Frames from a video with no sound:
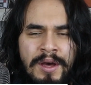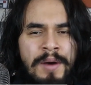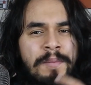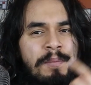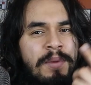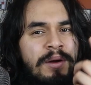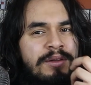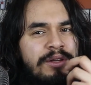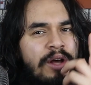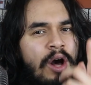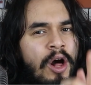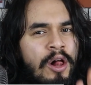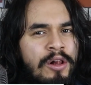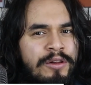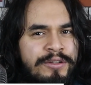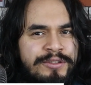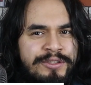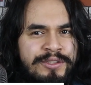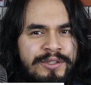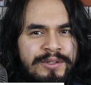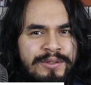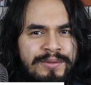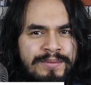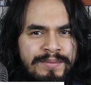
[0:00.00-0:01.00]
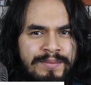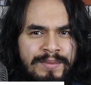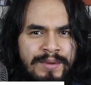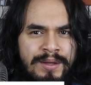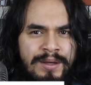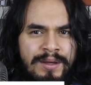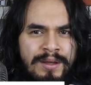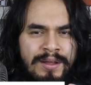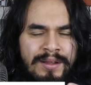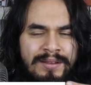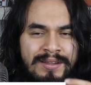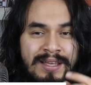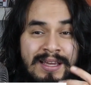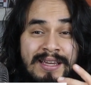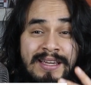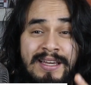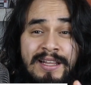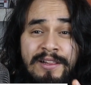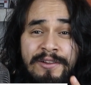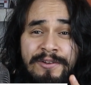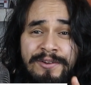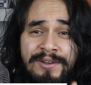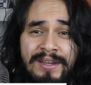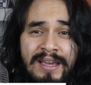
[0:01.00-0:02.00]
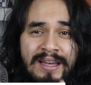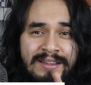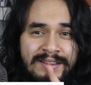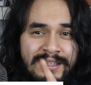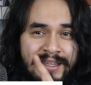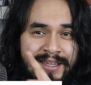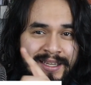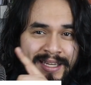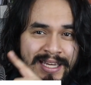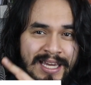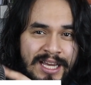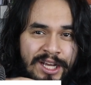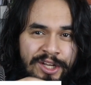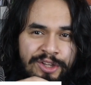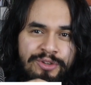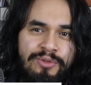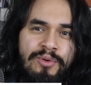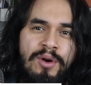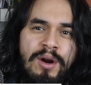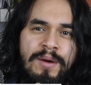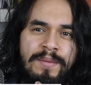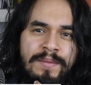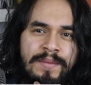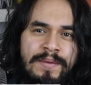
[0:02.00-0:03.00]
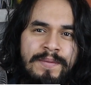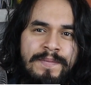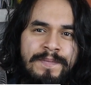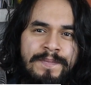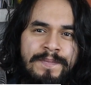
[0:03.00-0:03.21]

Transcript: but also take a look at the kick drum.